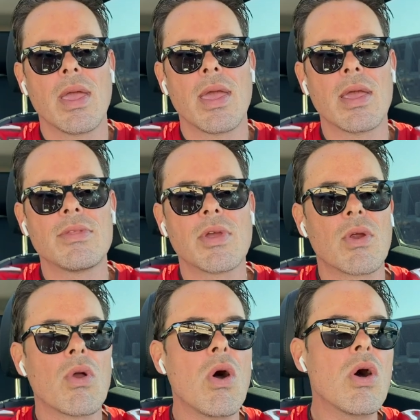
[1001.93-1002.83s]
And there
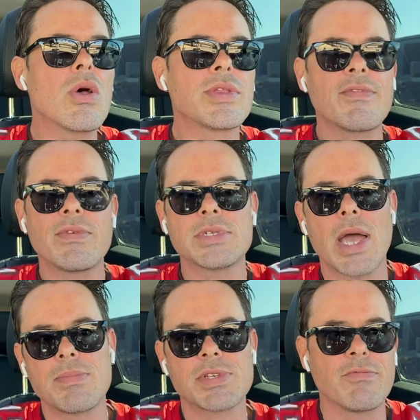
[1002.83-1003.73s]
are all different
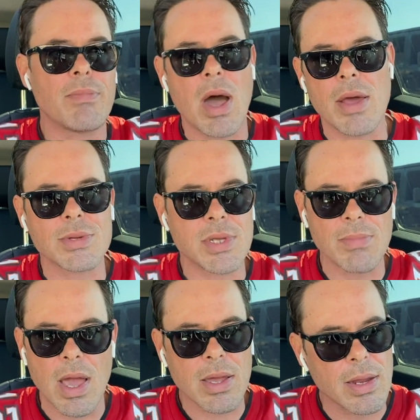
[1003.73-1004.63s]
types of models. I'm
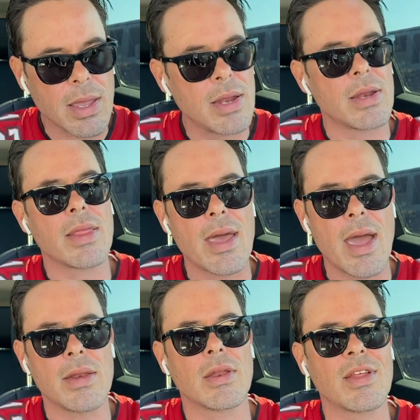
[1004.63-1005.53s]
not going to get into
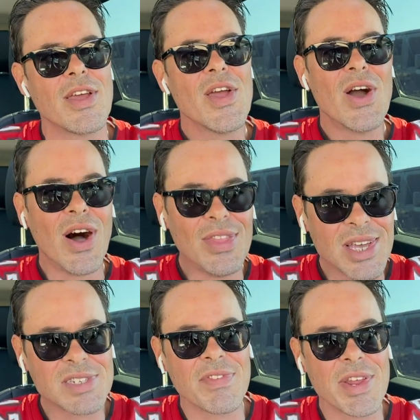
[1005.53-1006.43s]
that on
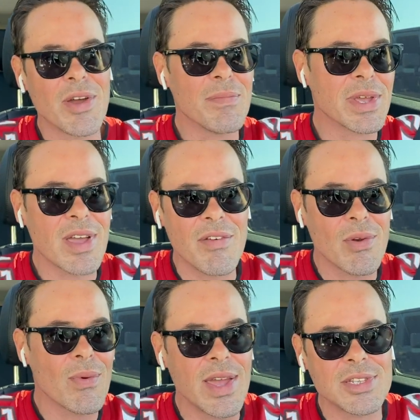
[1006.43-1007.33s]
this video. It'll be
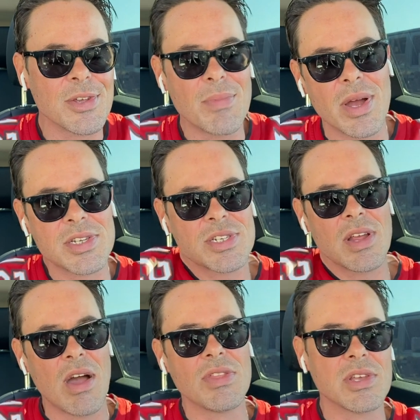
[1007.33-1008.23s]
covered way too much
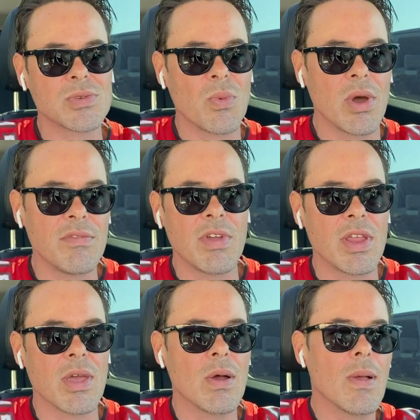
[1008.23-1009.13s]
on this one
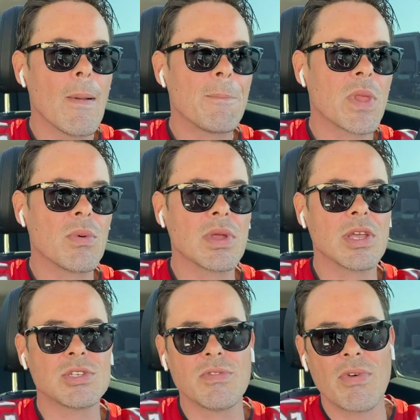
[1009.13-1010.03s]
video. I don't want to
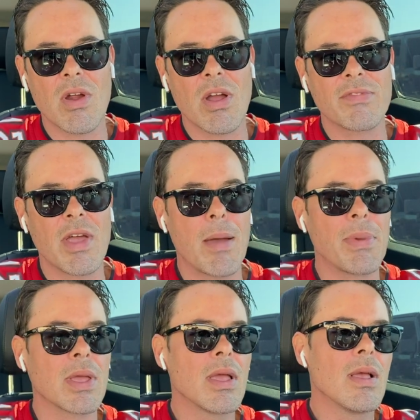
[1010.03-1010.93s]
get too far off
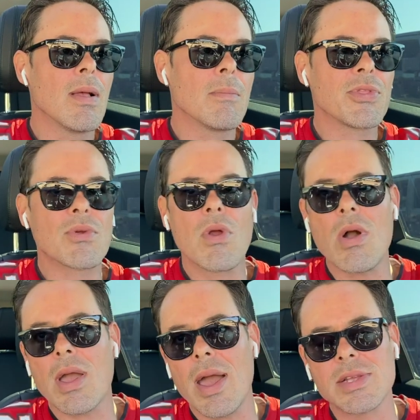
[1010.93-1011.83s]
topic. But there are all
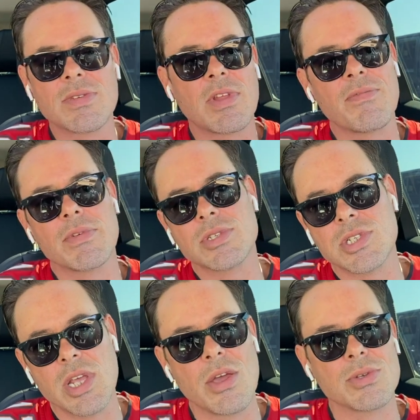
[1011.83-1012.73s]
kinds of different
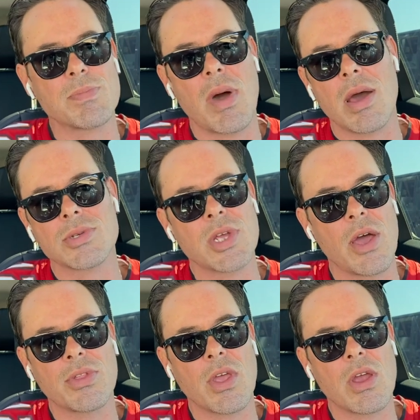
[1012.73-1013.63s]
sales models
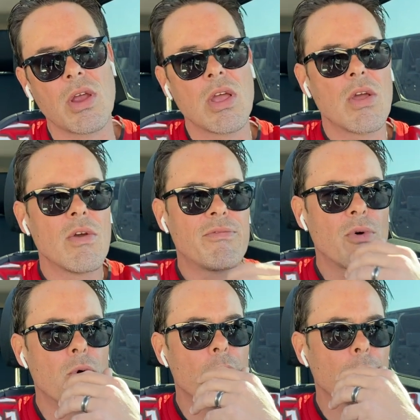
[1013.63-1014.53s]
out there
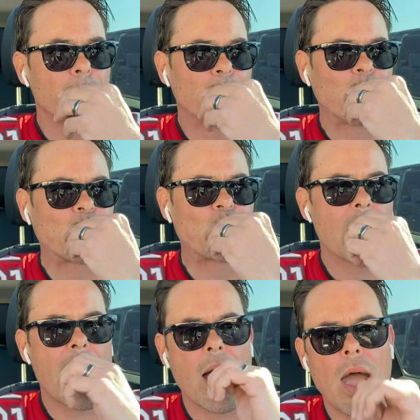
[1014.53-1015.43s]
for
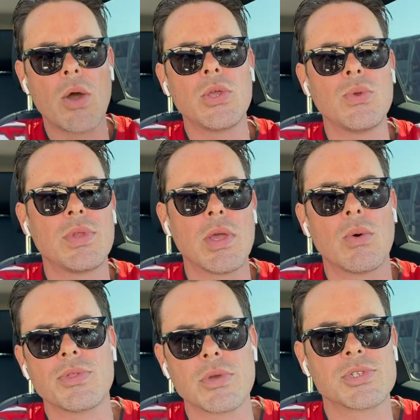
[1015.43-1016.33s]
how, how you deal
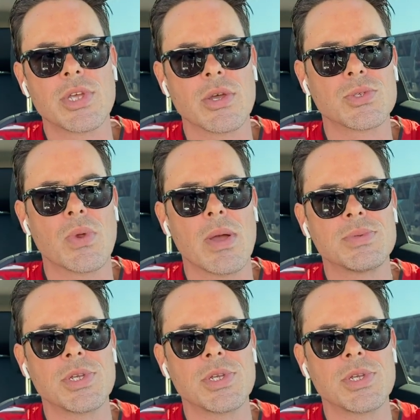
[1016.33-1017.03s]
with your sales reps.